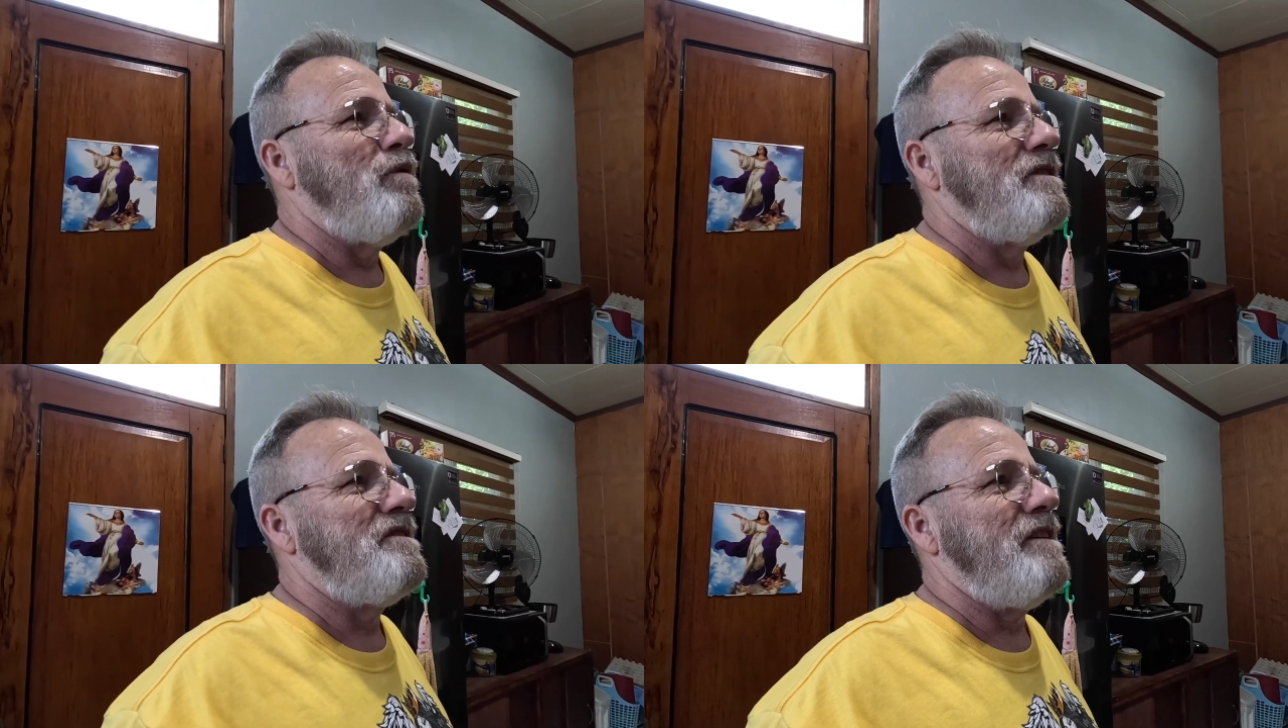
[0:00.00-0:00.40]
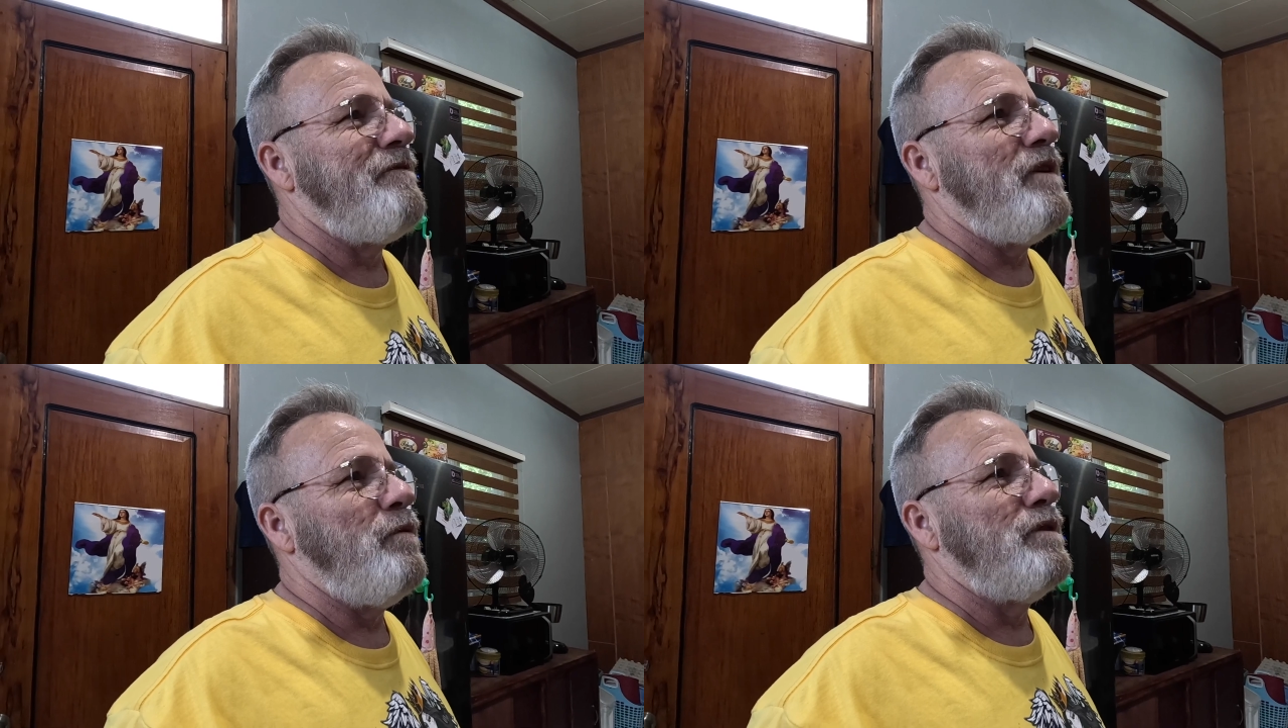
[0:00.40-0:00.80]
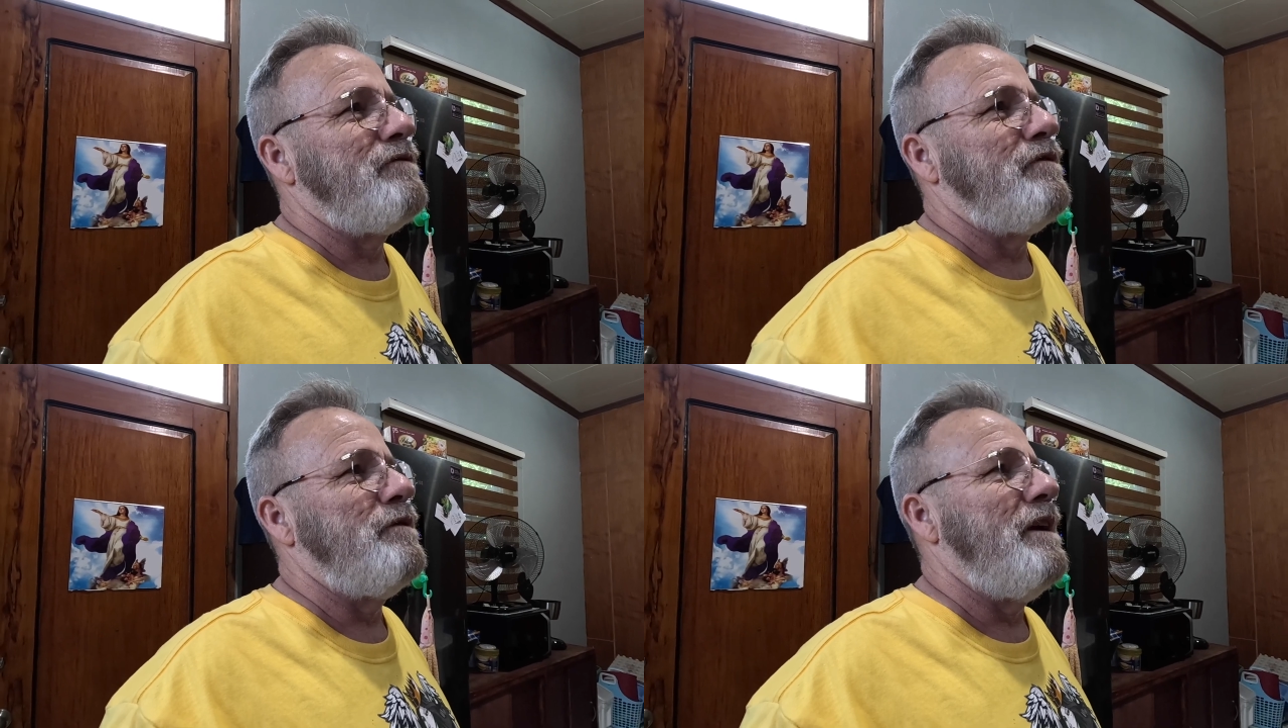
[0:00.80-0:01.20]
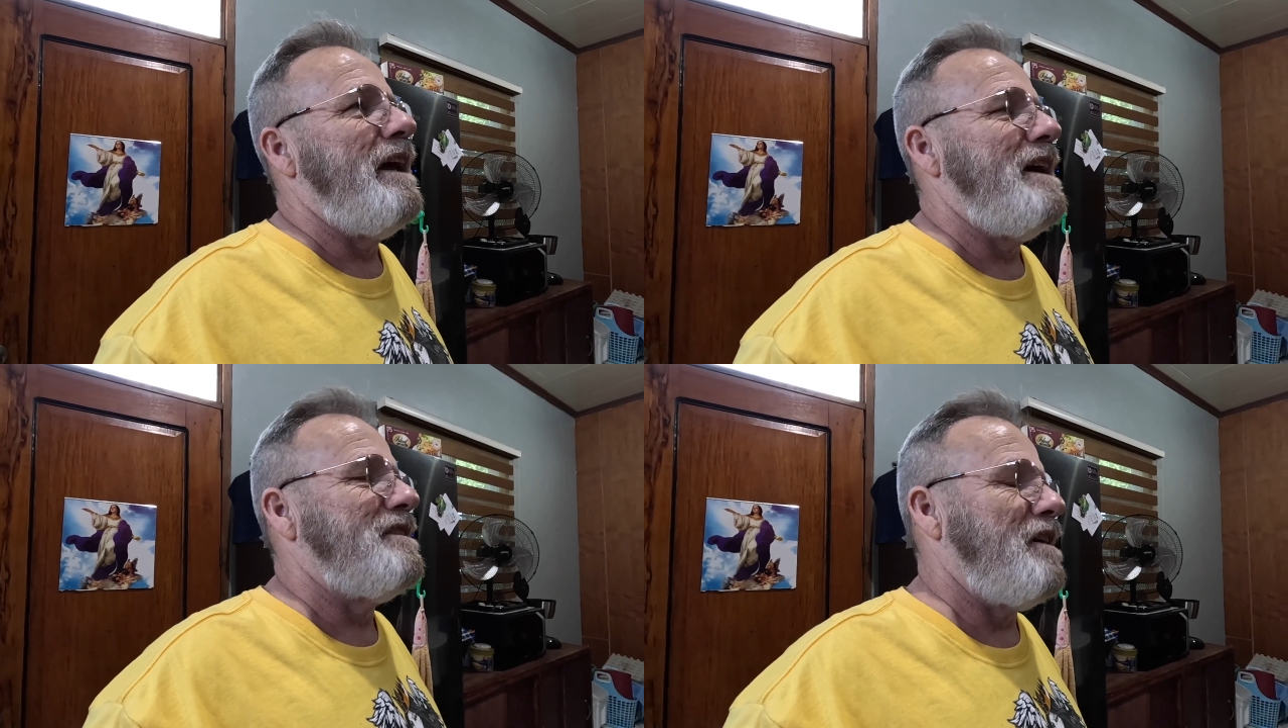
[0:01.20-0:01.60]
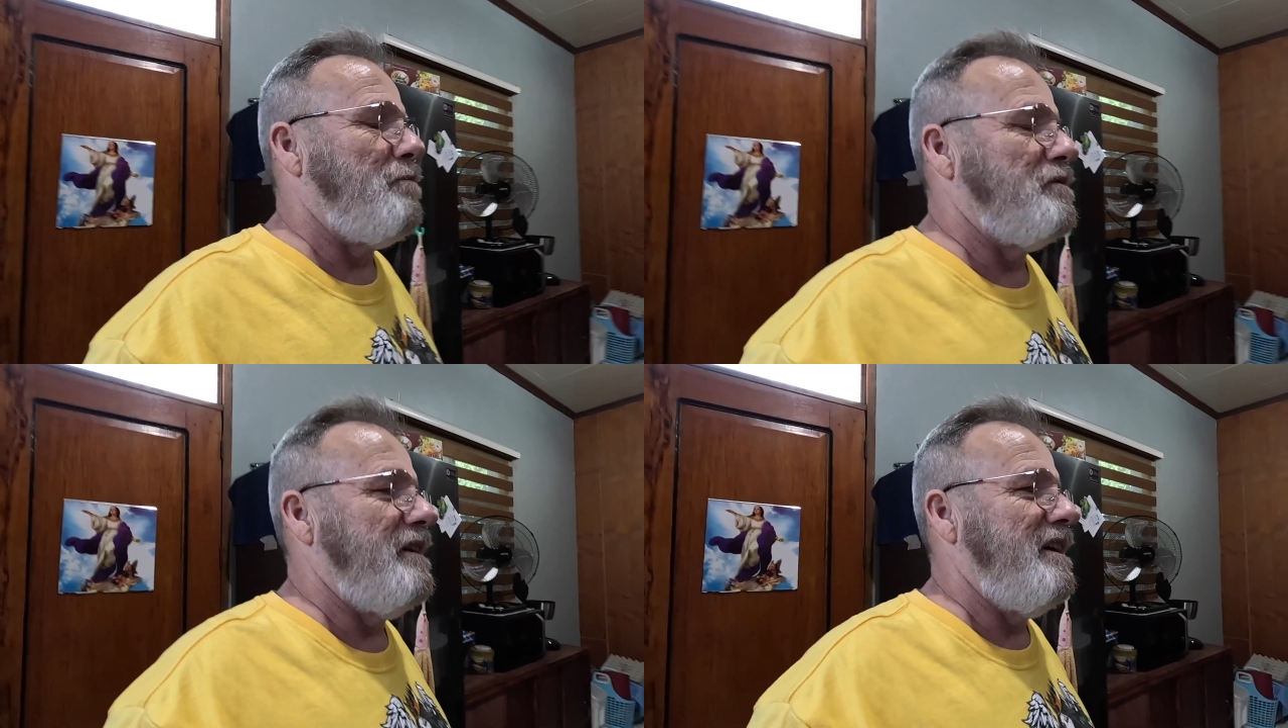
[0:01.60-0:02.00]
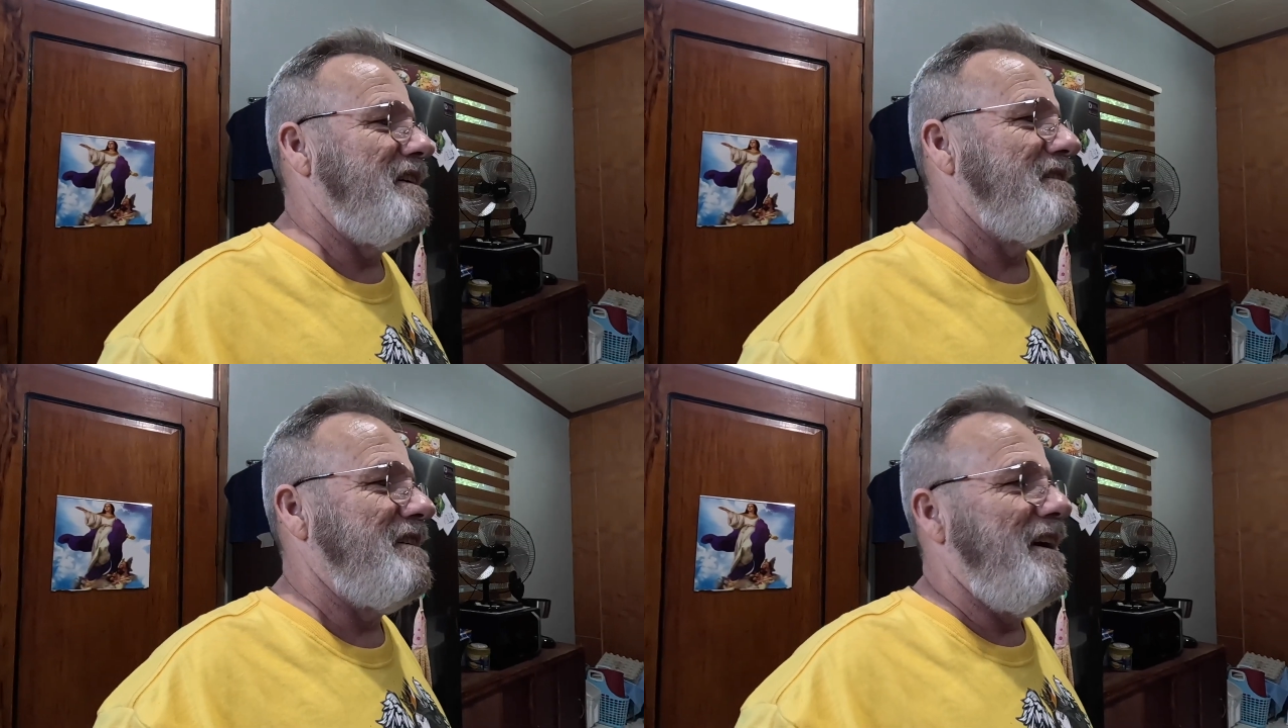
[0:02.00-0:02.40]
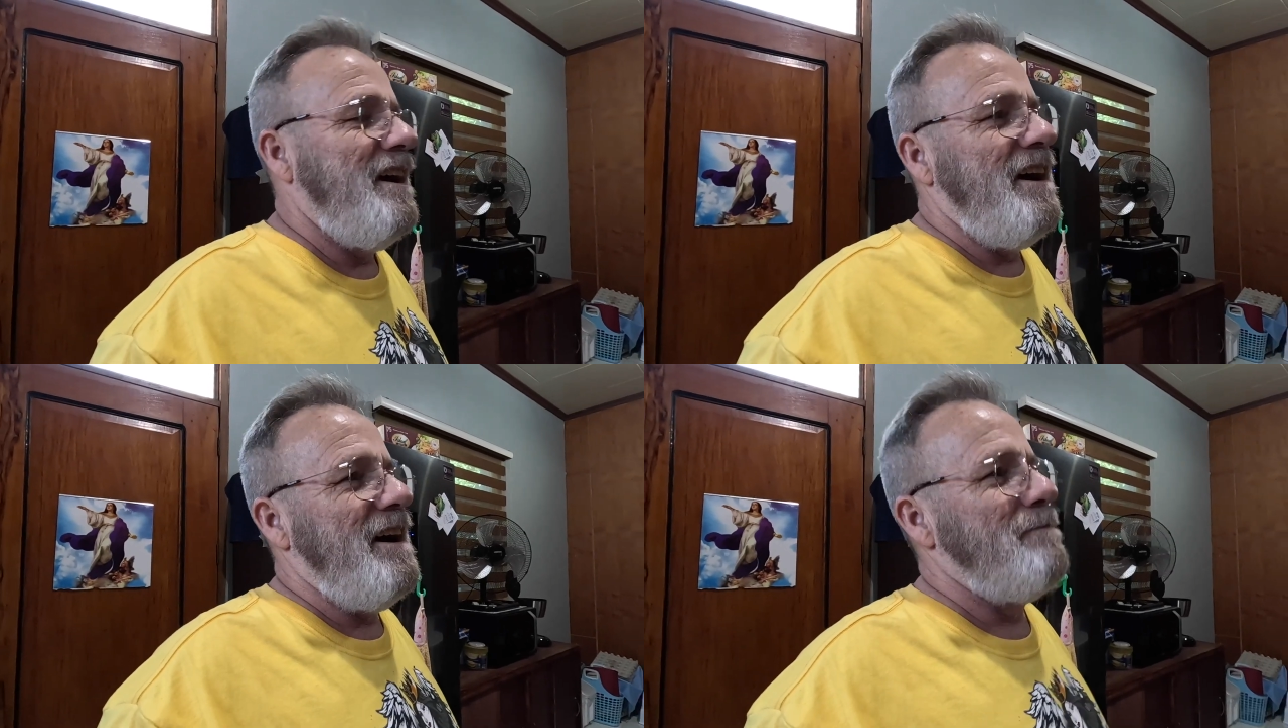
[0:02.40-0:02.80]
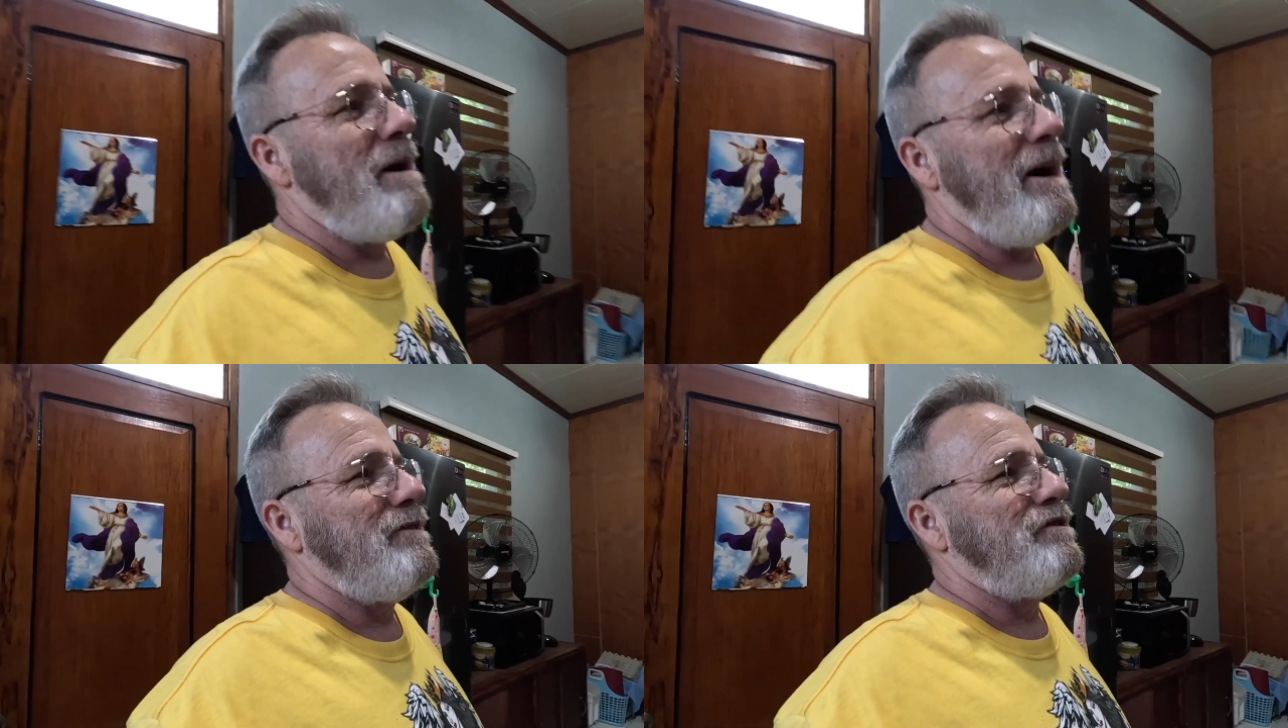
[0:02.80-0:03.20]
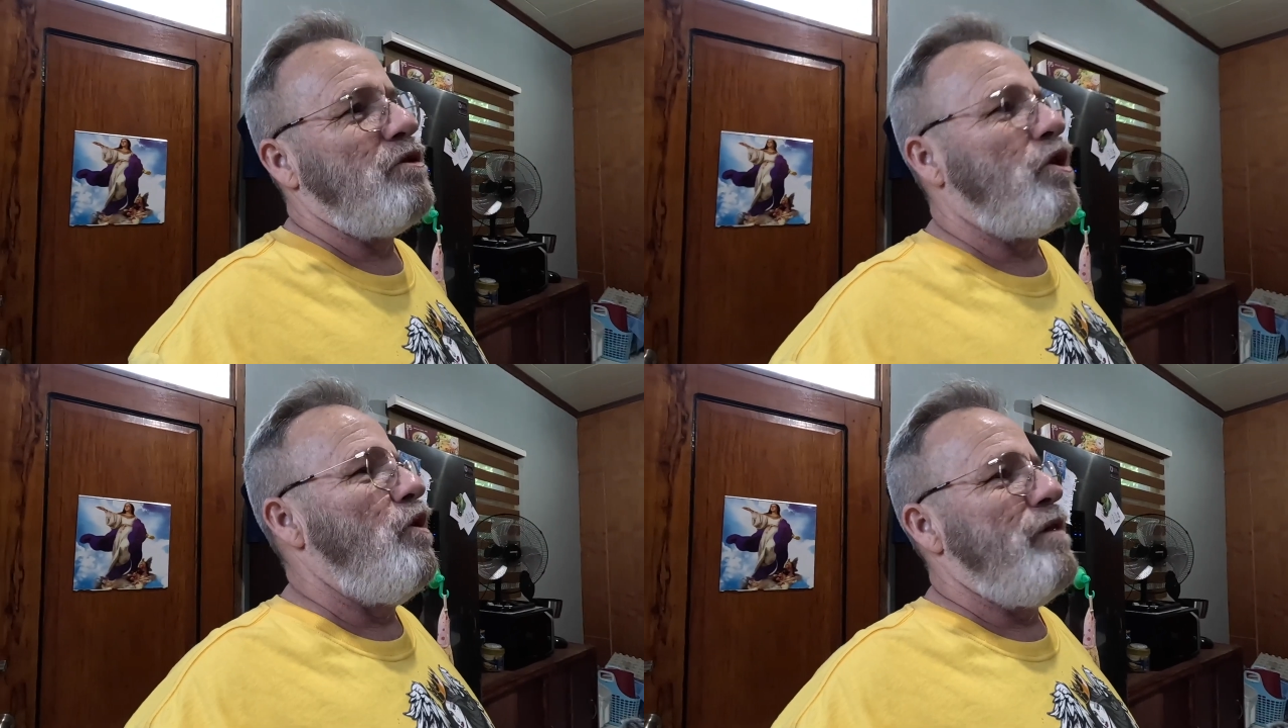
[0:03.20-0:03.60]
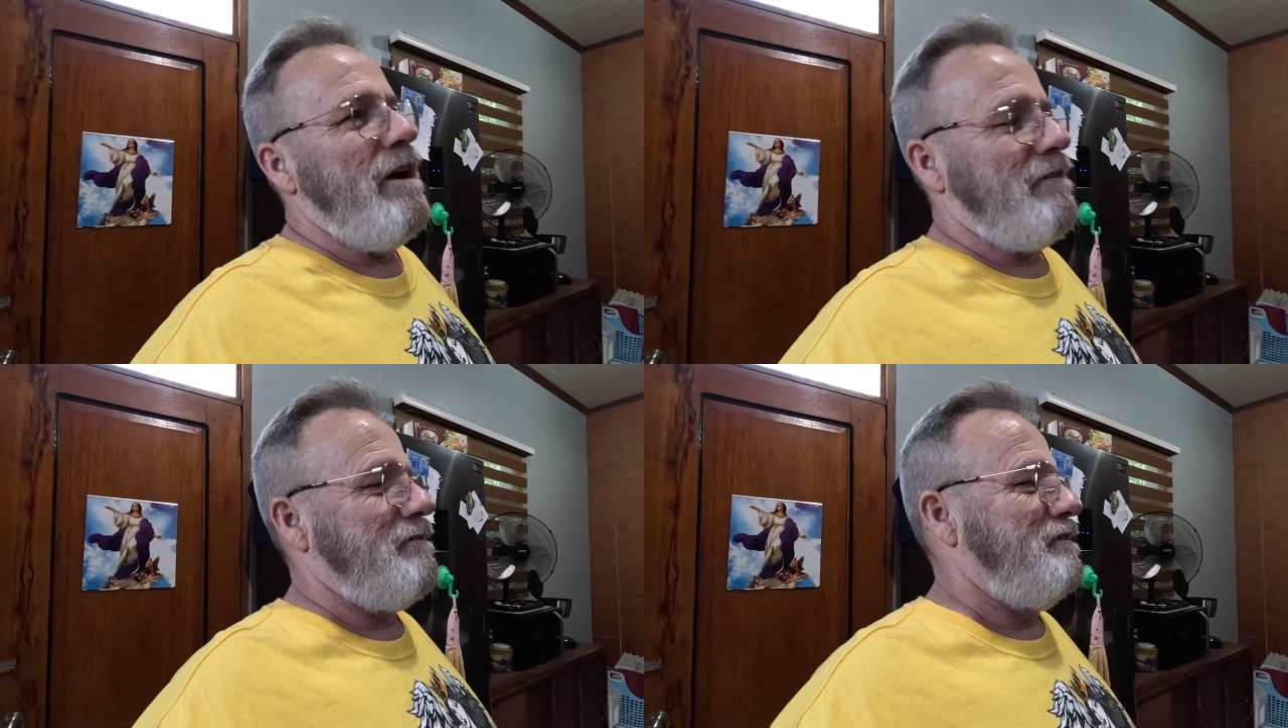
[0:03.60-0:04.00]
was stuff that was for the last couple days. And Myles don't go there.